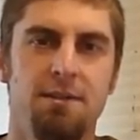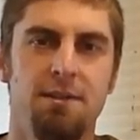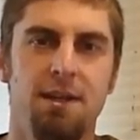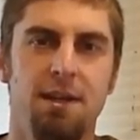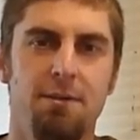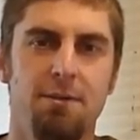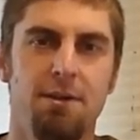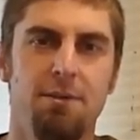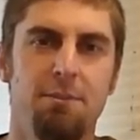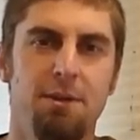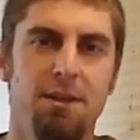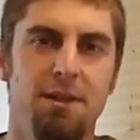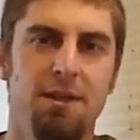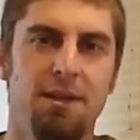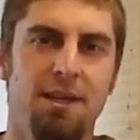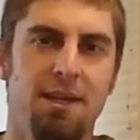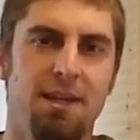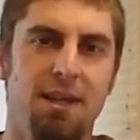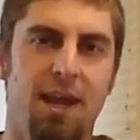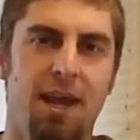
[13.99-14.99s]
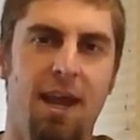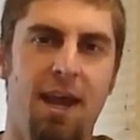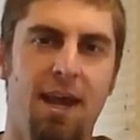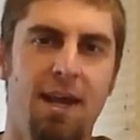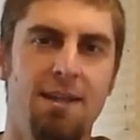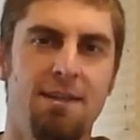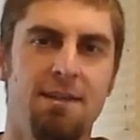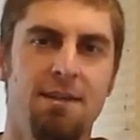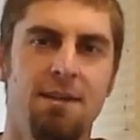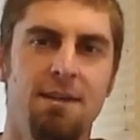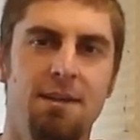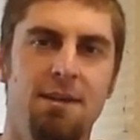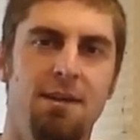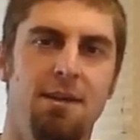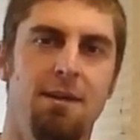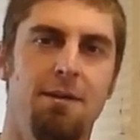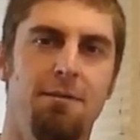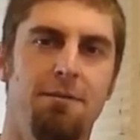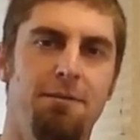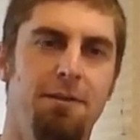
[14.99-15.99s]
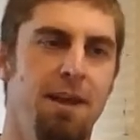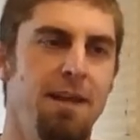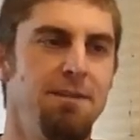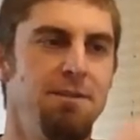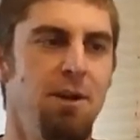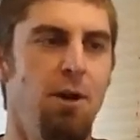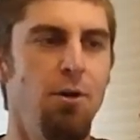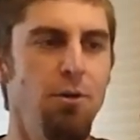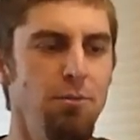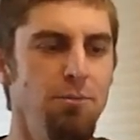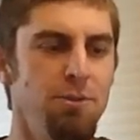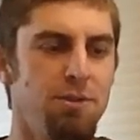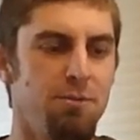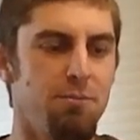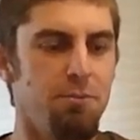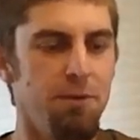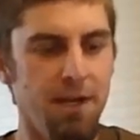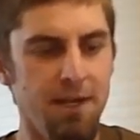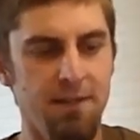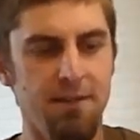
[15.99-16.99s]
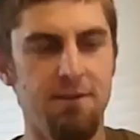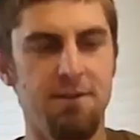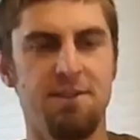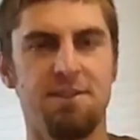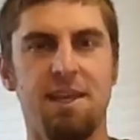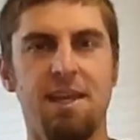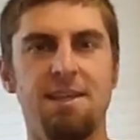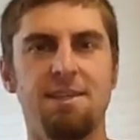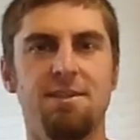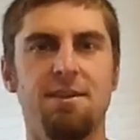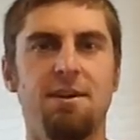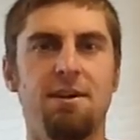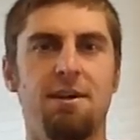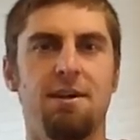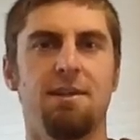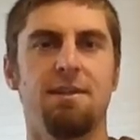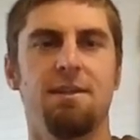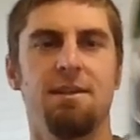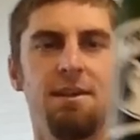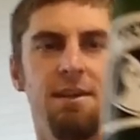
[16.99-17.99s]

Today we're going to be looking at Fantôme's regular saison.